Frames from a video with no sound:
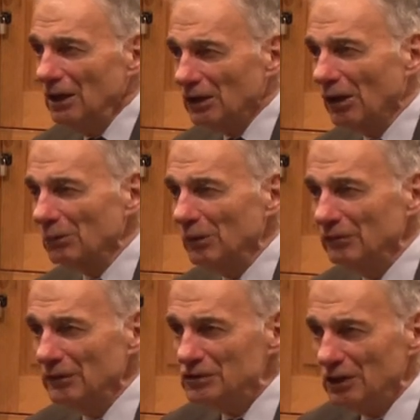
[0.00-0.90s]
in
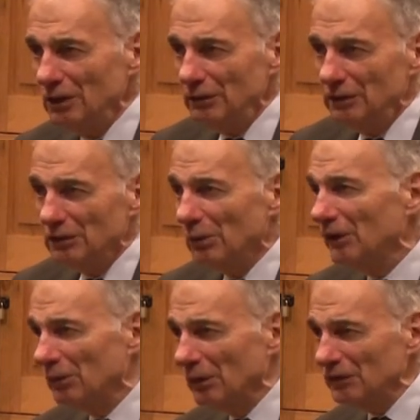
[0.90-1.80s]
automotive engineering the way
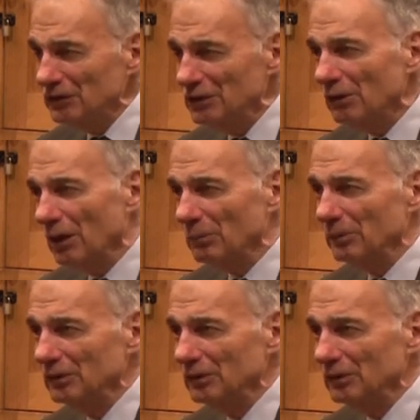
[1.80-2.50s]
there was in Europe